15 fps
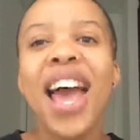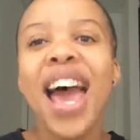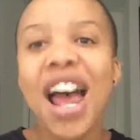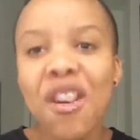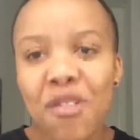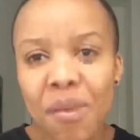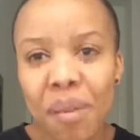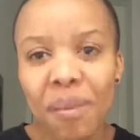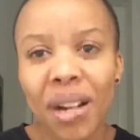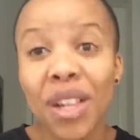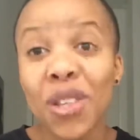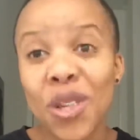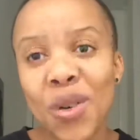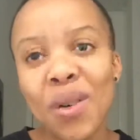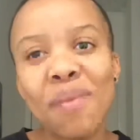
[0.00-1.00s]
And remember,
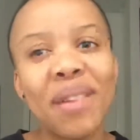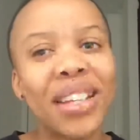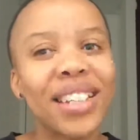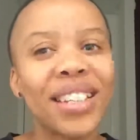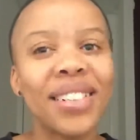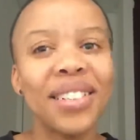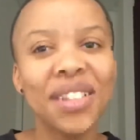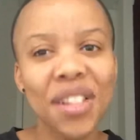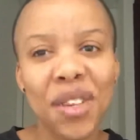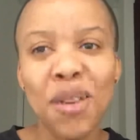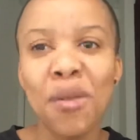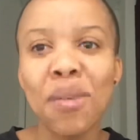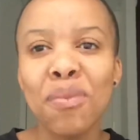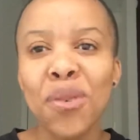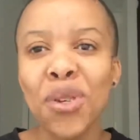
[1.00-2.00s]
you are magical,
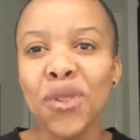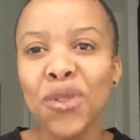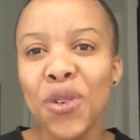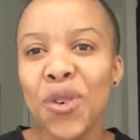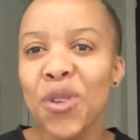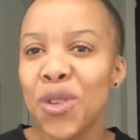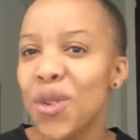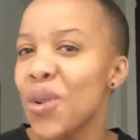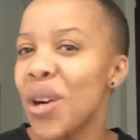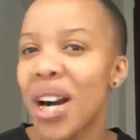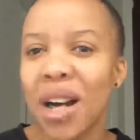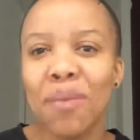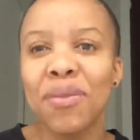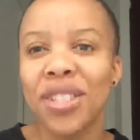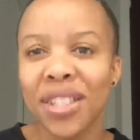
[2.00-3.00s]
you are beautiful, you are
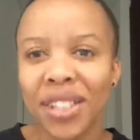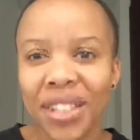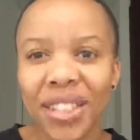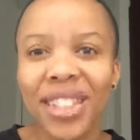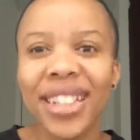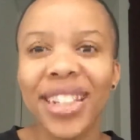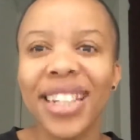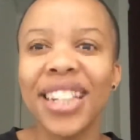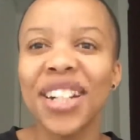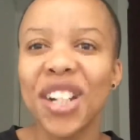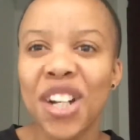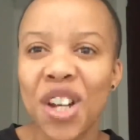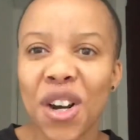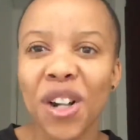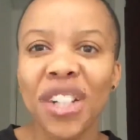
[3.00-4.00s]
absolutely
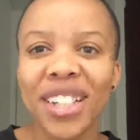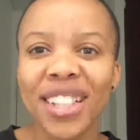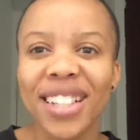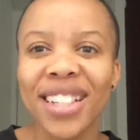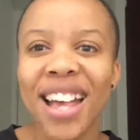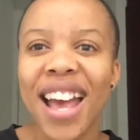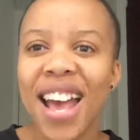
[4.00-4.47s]
gorgeous,